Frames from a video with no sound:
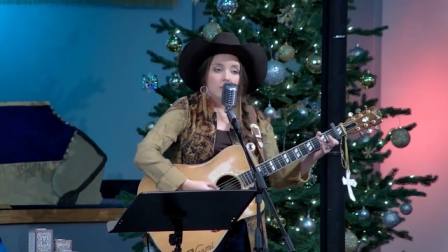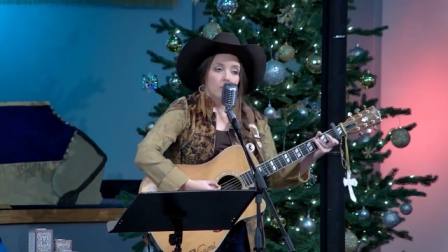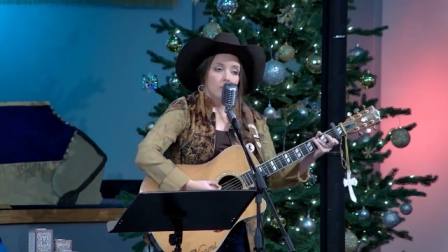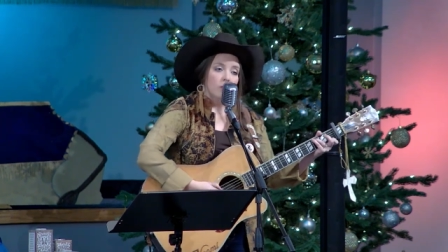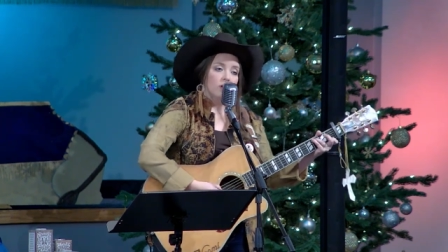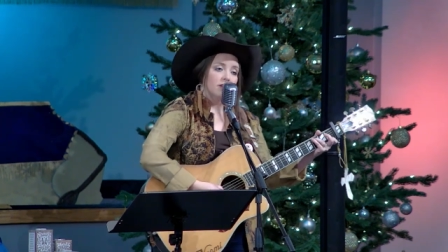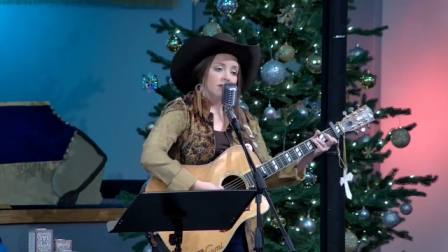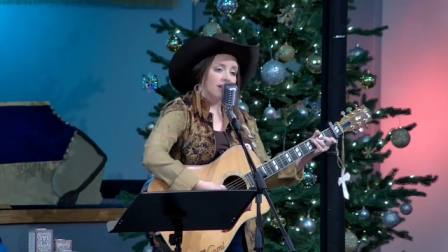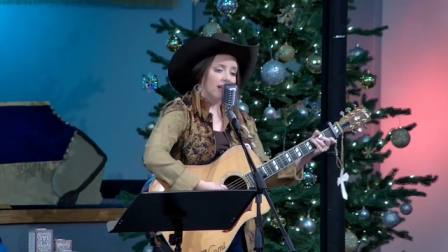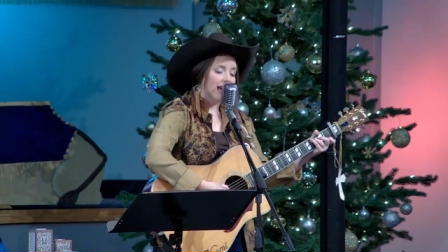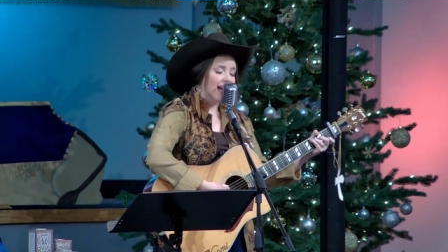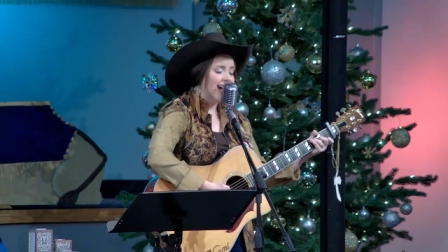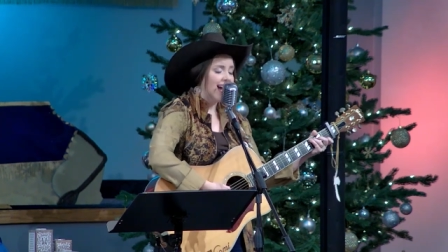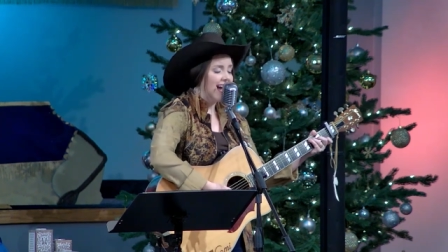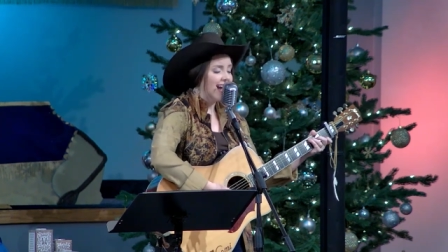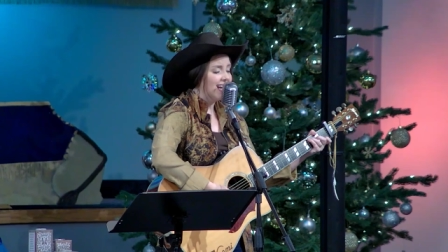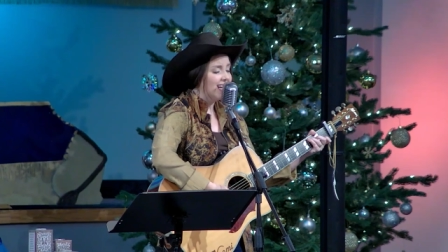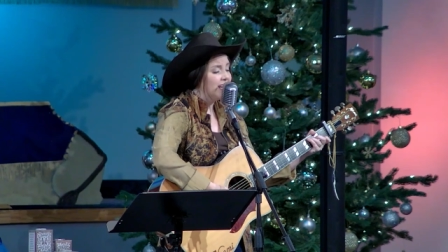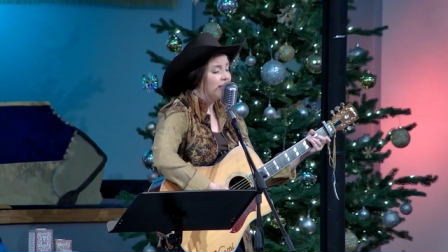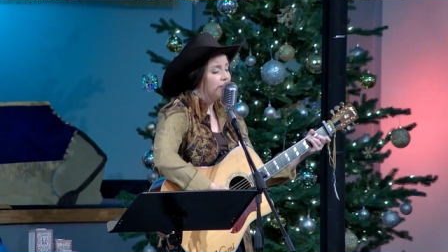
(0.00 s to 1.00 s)
One
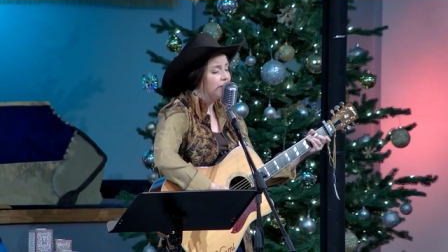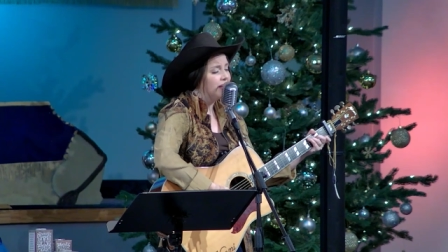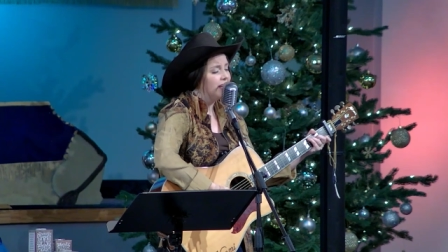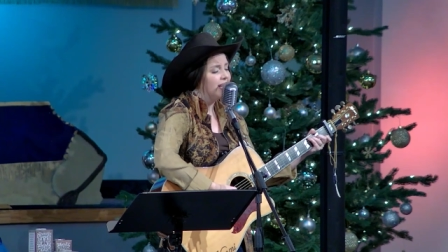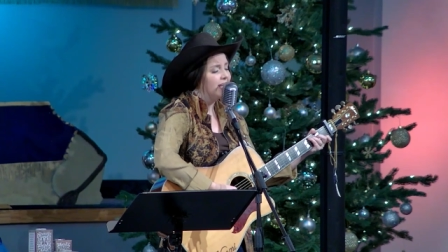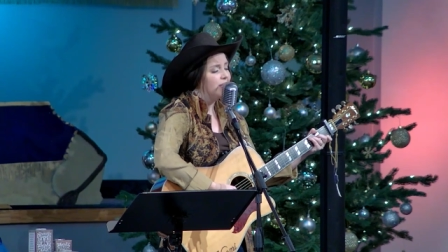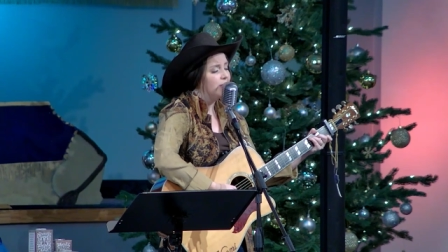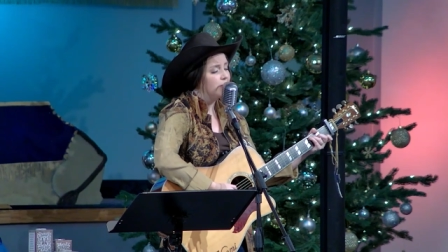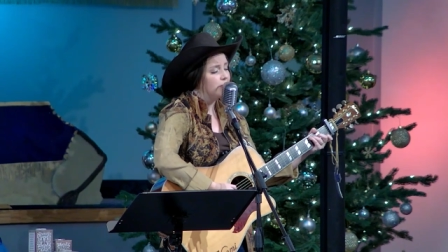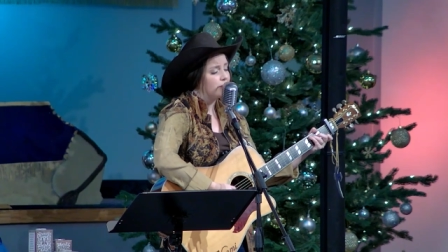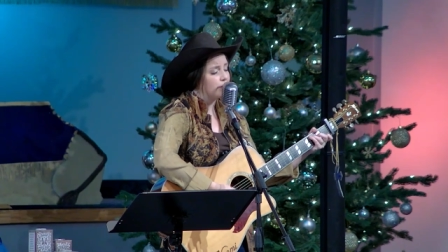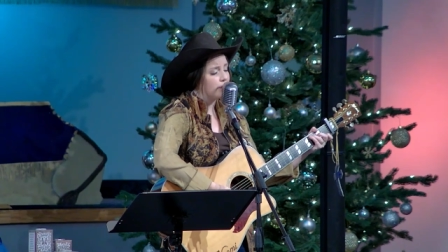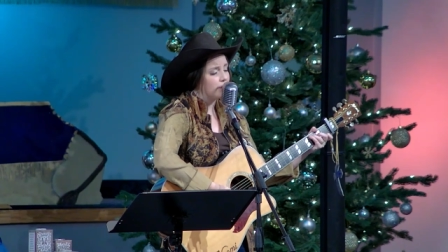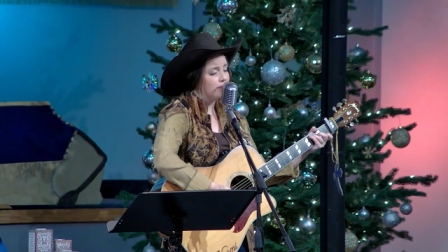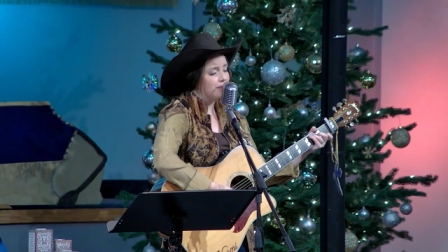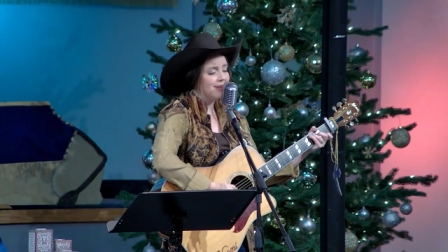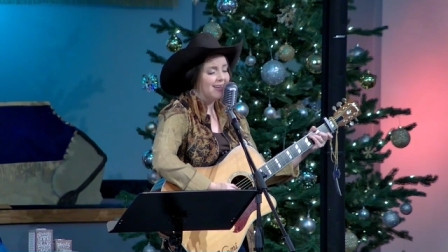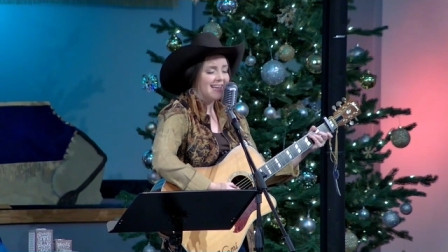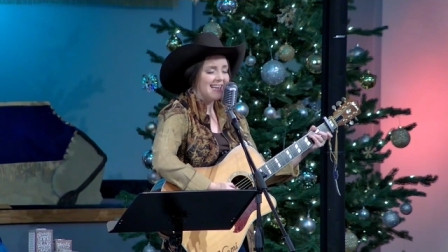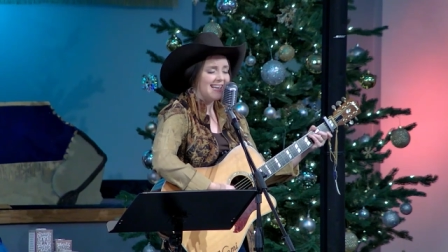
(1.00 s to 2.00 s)
came here
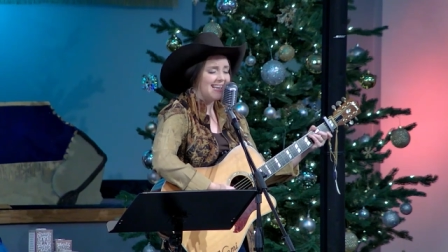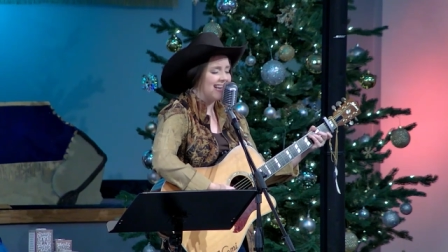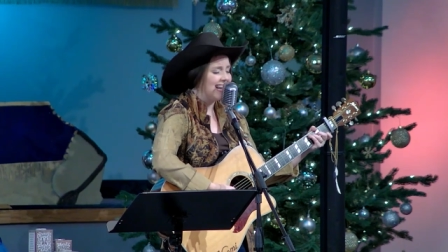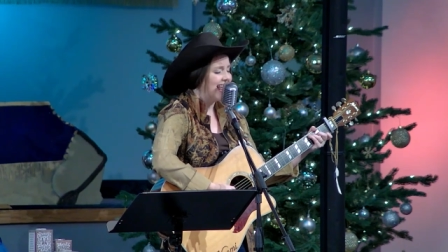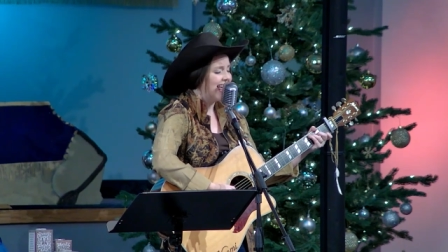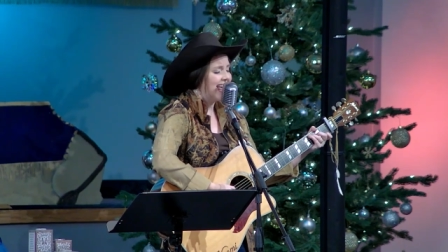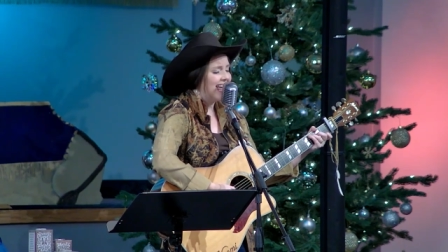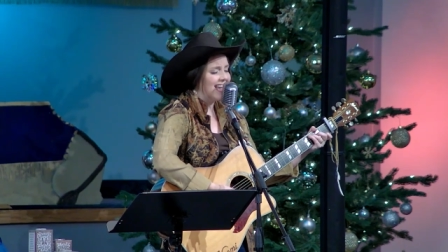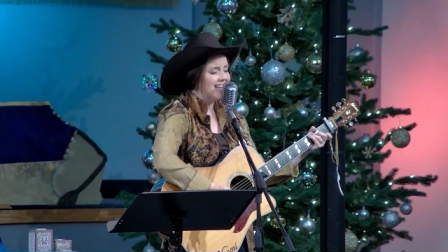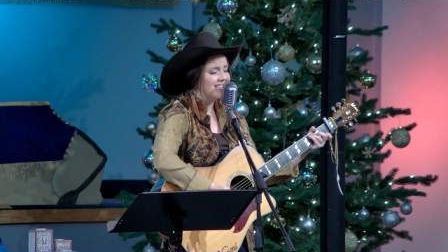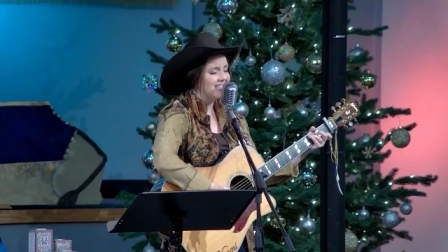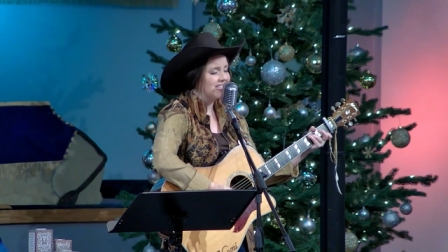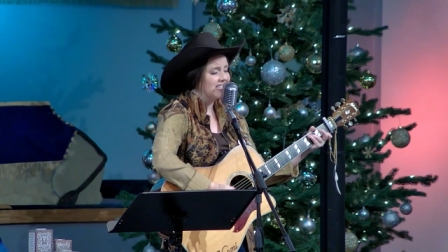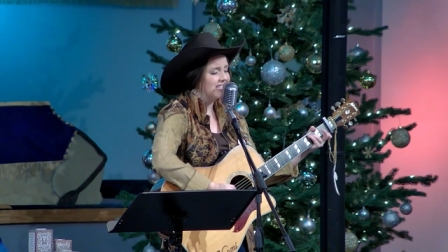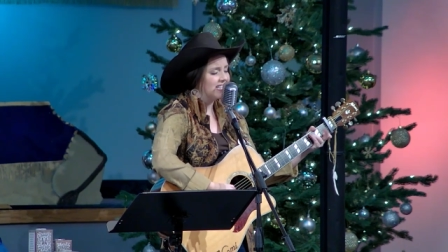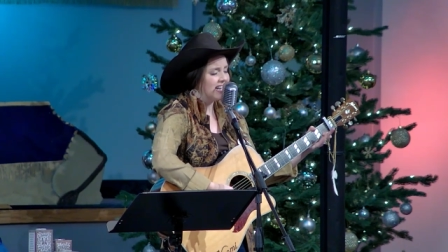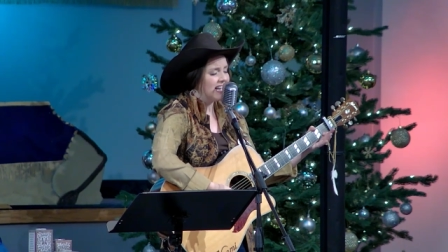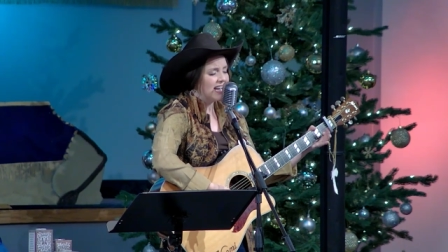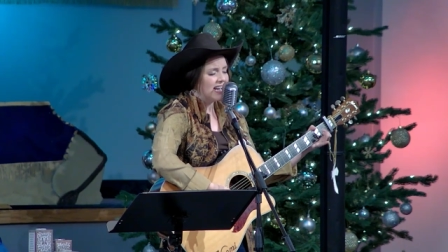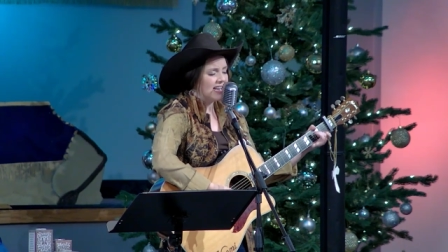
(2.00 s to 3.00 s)
from
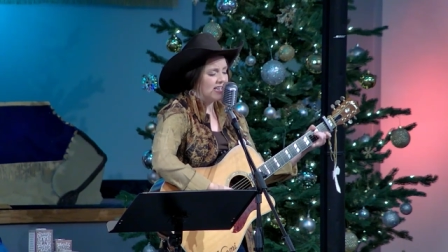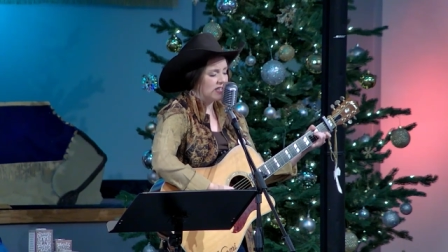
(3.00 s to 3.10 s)
England,